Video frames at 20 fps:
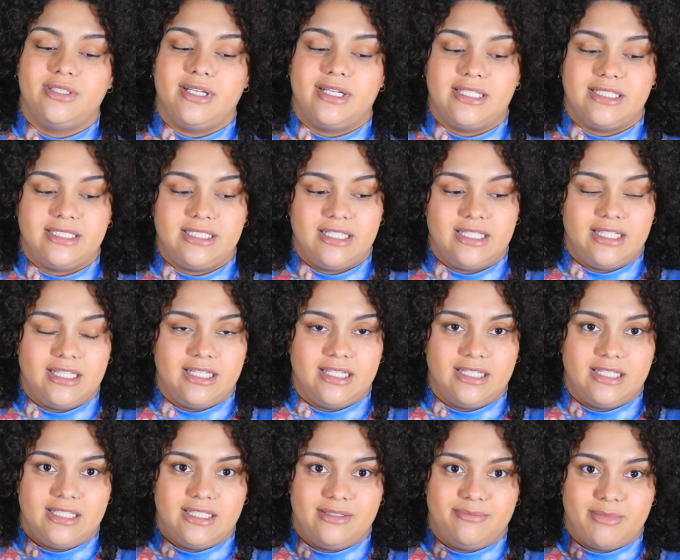i see
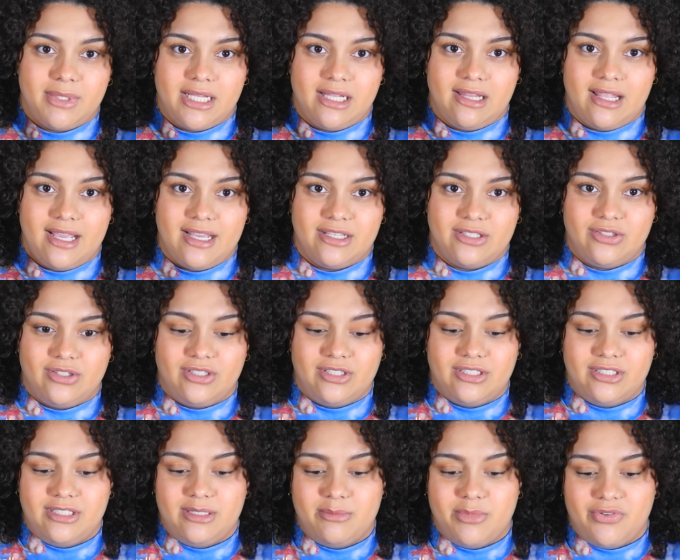that my light is starting
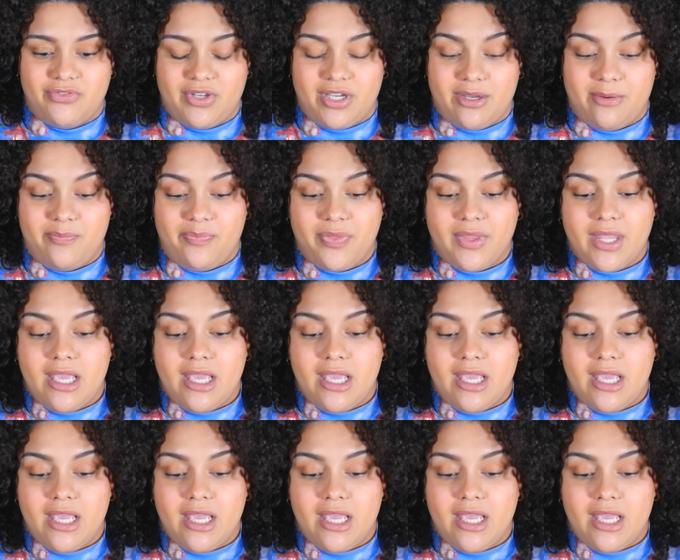to dim over here